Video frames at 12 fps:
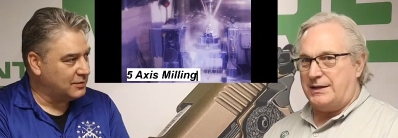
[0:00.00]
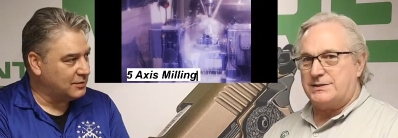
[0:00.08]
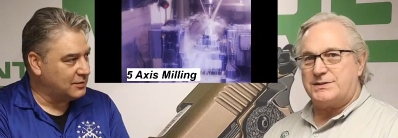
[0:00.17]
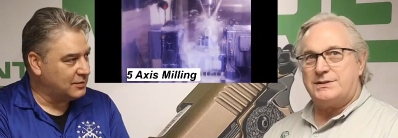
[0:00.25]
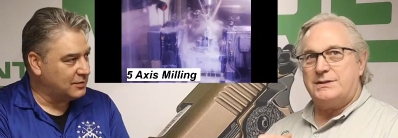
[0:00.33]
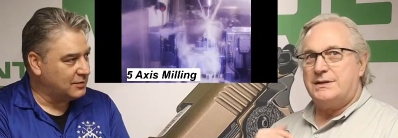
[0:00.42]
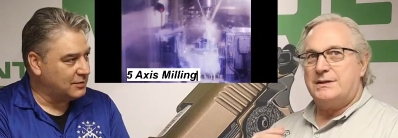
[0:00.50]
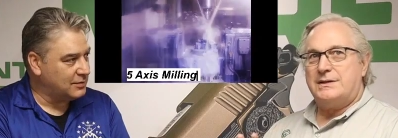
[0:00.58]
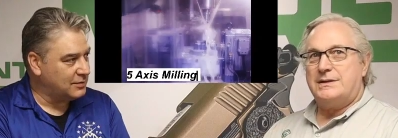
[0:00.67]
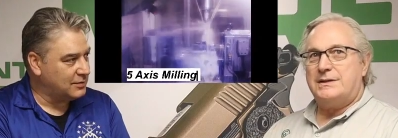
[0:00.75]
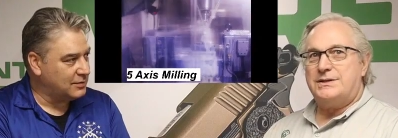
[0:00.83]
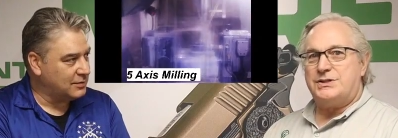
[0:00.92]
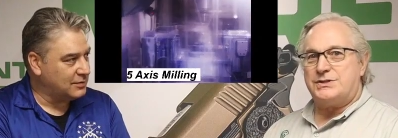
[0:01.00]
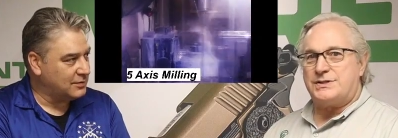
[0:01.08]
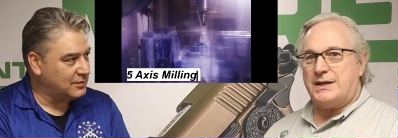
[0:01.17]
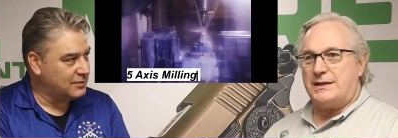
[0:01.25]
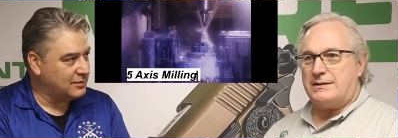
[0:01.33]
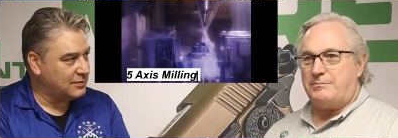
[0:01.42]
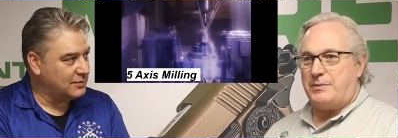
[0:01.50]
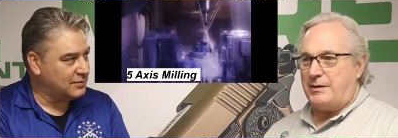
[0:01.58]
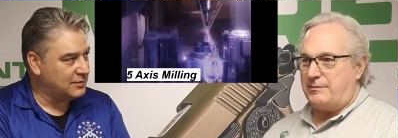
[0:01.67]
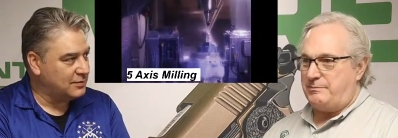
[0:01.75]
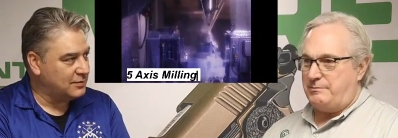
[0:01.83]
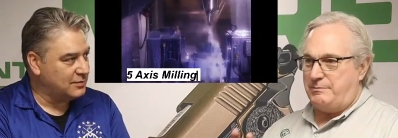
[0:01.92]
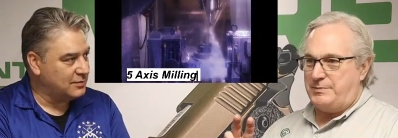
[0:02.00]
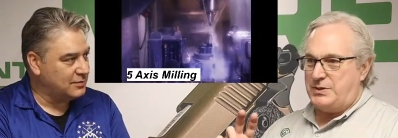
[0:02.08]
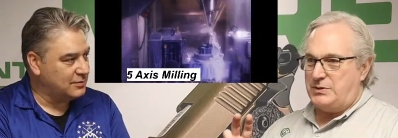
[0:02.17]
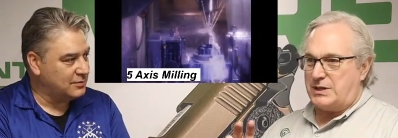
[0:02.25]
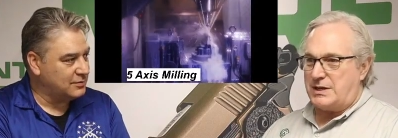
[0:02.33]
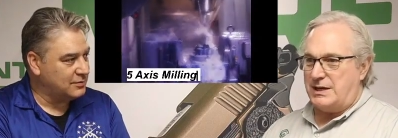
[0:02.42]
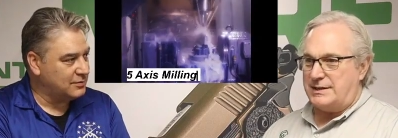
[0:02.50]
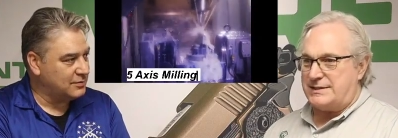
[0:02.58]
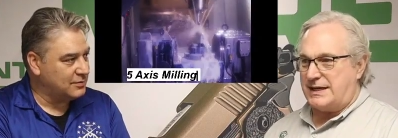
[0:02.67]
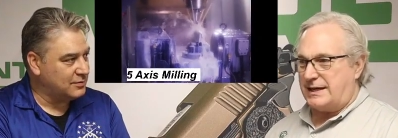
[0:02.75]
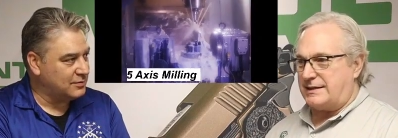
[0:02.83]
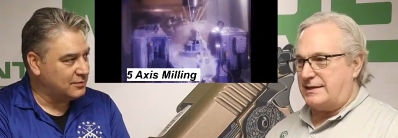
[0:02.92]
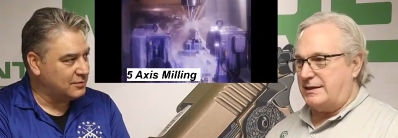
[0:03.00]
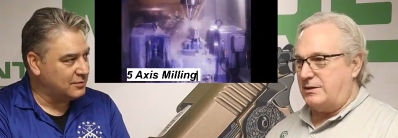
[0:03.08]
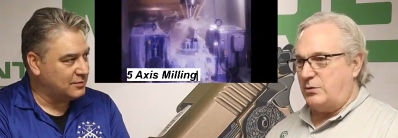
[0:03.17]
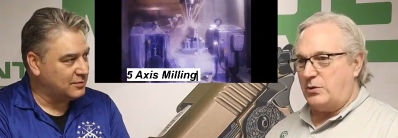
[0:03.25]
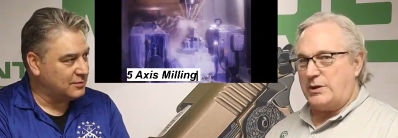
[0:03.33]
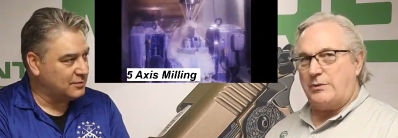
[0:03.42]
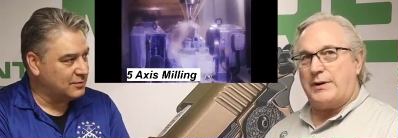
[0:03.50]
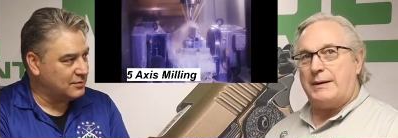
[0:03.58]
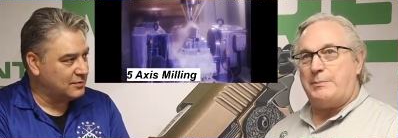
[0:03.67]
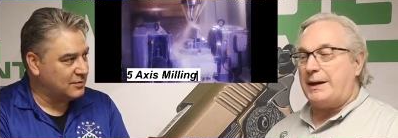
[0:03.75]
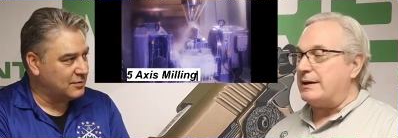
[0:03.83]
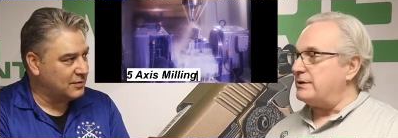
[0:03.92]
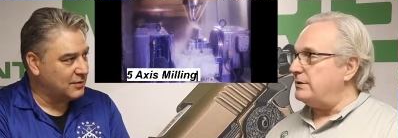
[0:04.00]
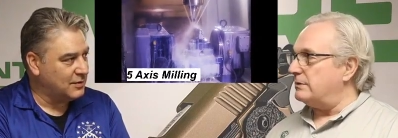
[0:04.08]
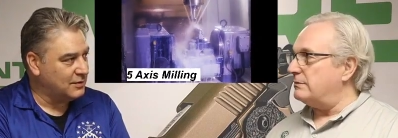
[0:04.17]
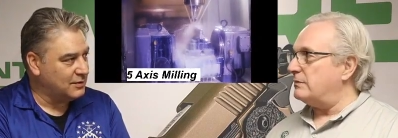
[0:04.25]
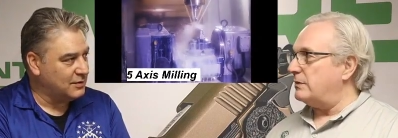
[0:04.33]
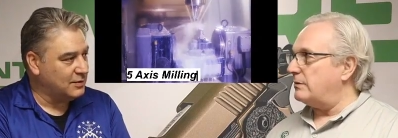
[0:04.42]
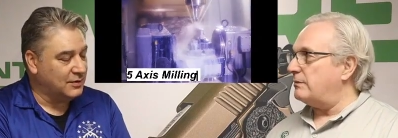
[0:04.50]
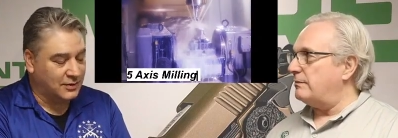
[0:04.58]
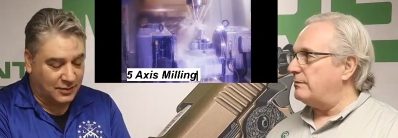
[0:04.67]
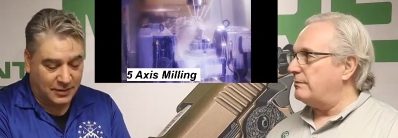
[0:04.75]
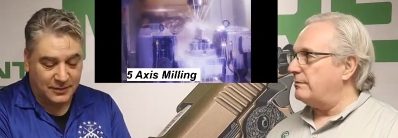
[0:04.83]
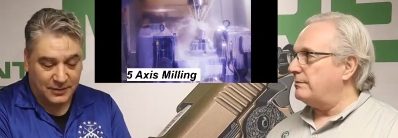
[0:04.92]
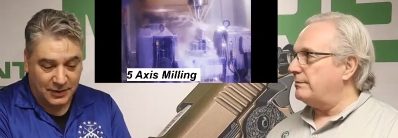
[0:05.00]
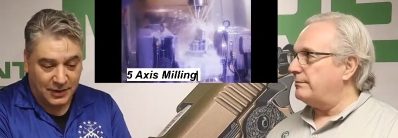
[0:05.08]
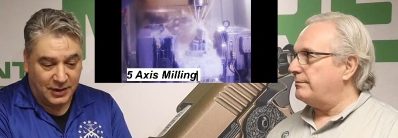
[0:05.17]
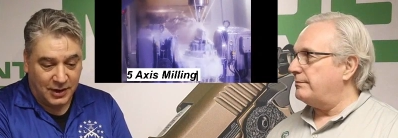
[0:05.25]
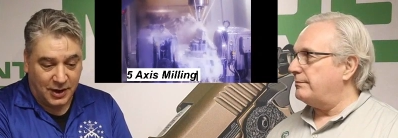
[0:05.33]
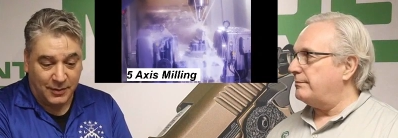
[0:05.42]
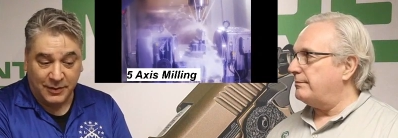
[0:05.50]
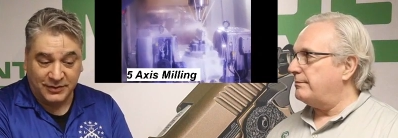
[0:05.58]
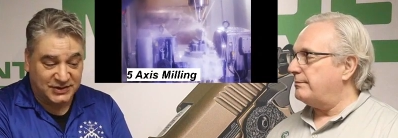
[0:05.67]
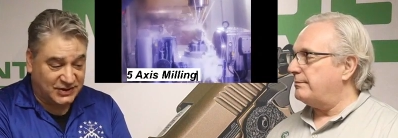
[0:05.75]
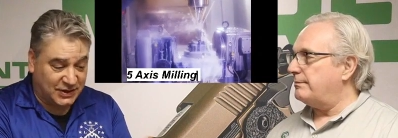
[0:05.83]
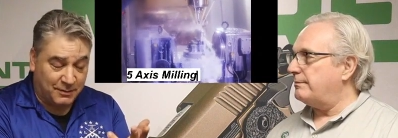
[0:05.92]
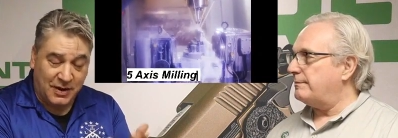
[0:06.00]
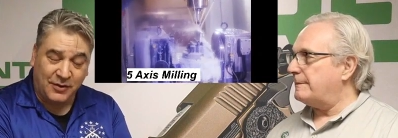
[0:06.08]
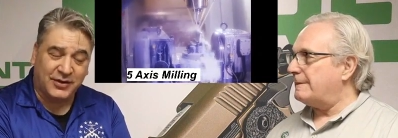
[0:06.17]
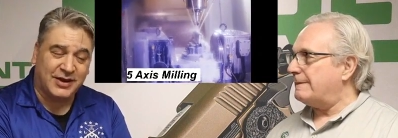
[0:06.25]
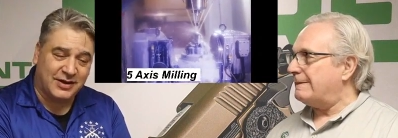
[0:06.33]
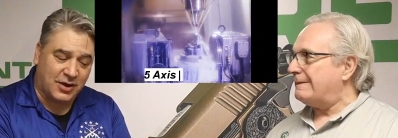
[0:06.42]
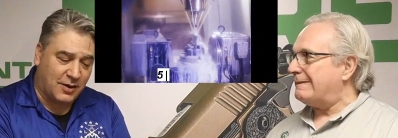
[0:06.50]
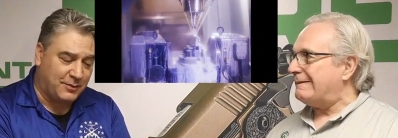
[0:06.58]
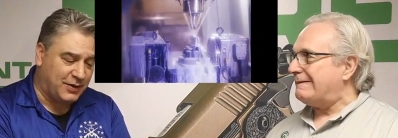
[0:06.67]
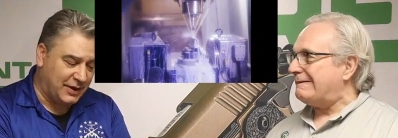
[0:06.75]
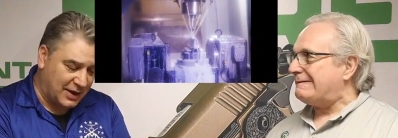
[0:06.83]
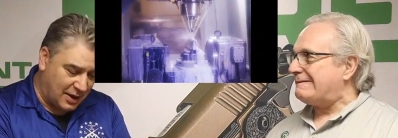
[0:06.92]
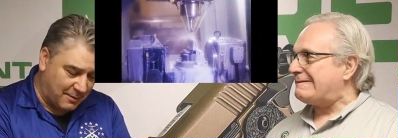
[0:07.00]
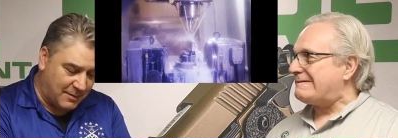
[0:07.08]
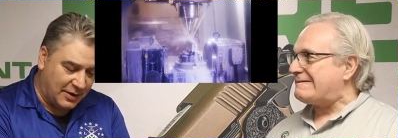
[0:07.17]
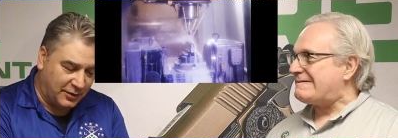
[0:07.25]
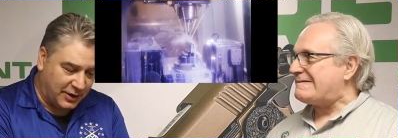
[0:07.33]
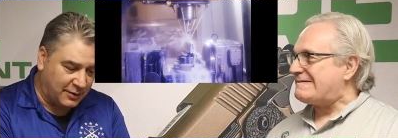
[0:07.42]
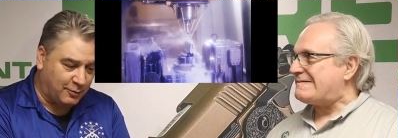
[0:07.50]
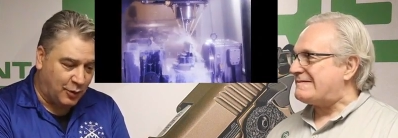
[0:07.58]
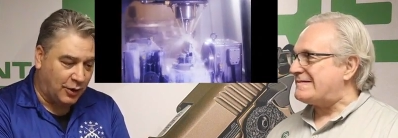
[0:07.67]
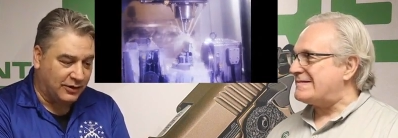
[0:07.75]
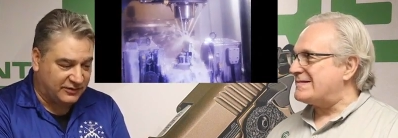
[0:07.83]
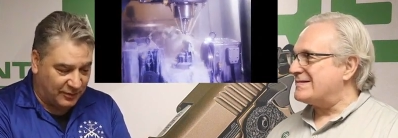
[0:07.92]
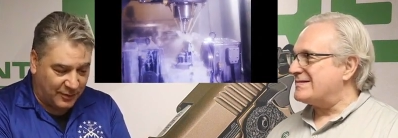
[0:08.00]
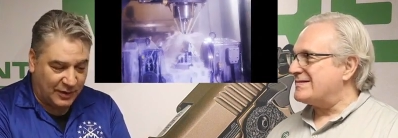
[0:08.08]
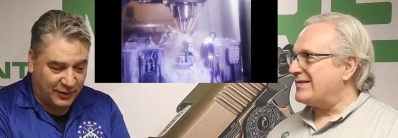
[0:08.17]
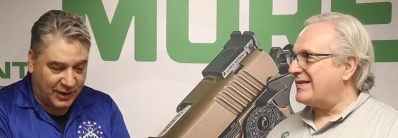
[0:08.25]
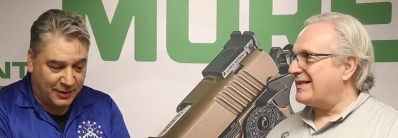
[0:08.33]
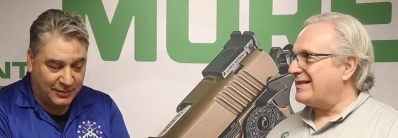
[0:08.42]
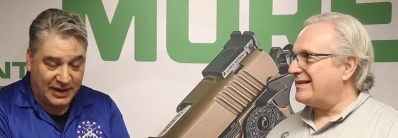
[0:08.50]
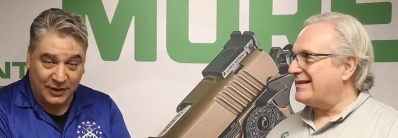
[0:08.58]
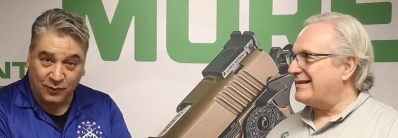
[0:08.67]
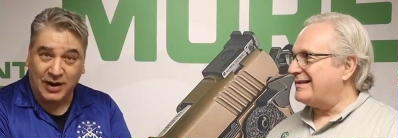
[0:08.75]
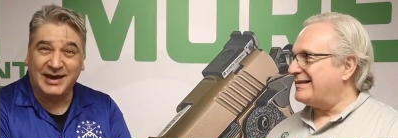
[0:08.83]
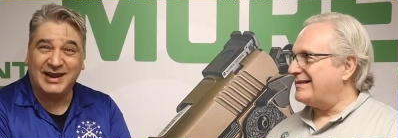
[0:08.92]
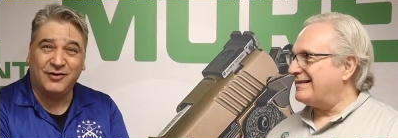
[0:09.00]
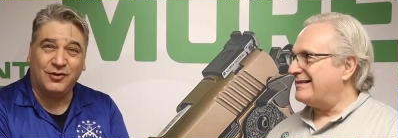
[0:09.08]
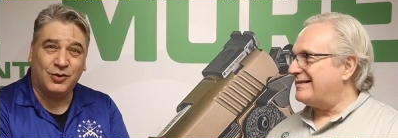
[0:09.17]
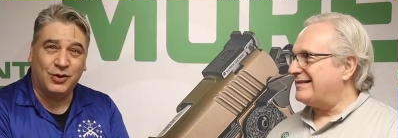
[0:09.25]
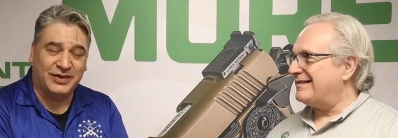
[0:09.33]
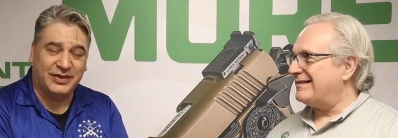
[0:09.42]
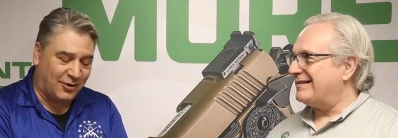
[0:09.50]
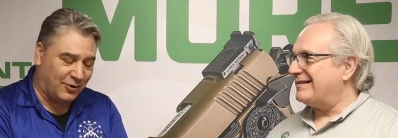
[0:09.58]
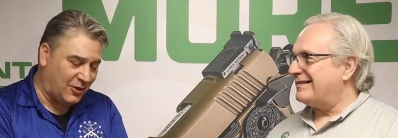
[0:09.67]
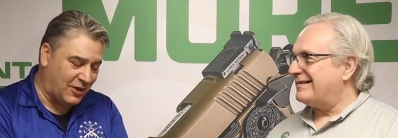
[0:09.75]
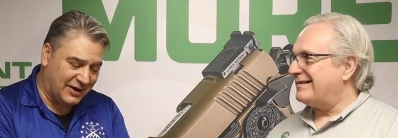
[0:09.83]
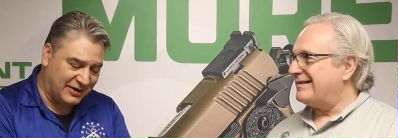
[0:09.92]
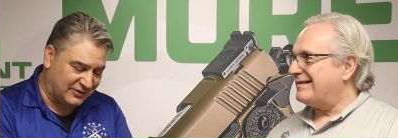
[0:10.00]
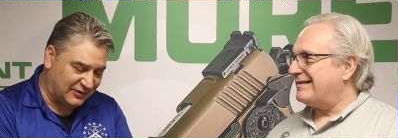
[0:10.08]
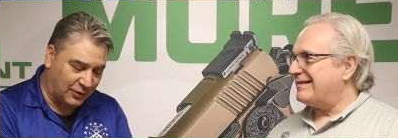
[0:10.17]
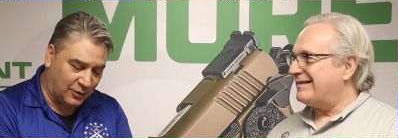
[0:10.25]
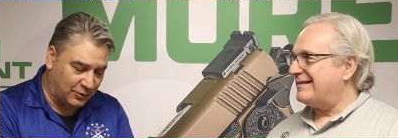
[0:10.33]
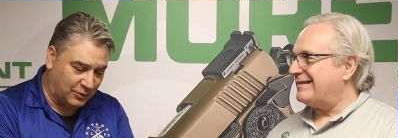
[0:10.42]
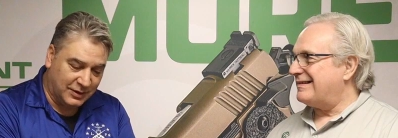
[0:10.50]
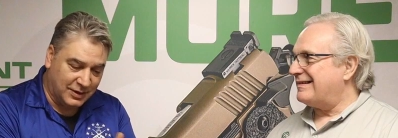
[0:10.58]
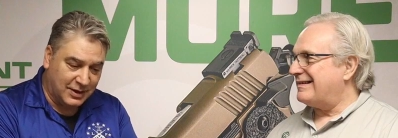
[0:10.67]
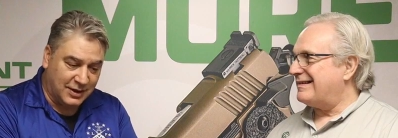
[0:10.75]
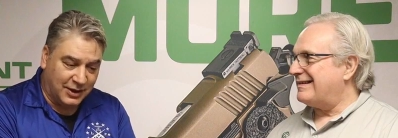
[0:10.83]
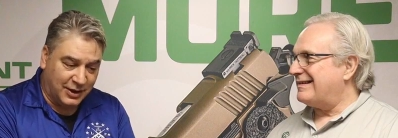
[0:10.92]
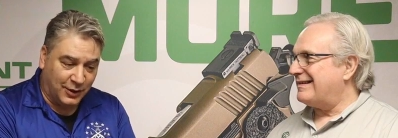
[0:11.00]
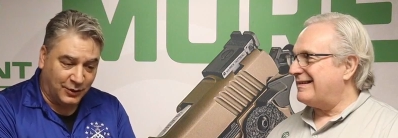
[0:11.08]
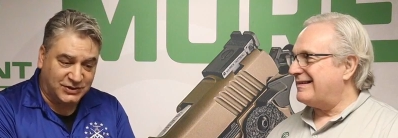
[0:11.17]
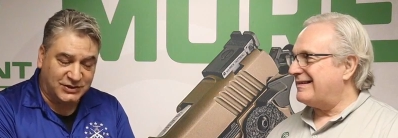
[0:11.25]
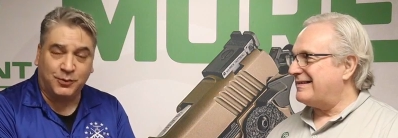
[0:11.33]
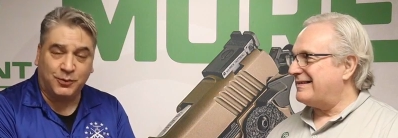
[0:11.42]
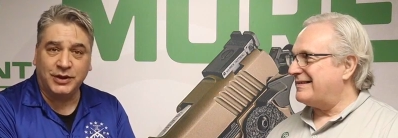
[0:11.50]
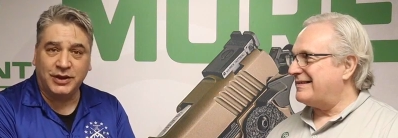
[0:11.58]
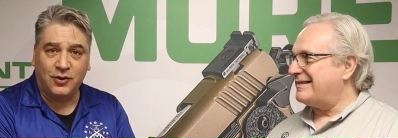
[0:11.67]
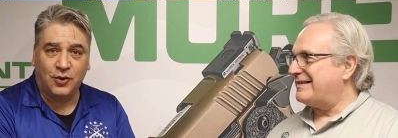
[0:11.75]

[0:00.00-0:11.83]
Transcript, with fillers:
Speaker 1: else, just uh, do the contact deal. We'll get right back to you. And remember,
Speaker 2: this is an American company, American parts, American made, right here in North Carolina. So, you know, support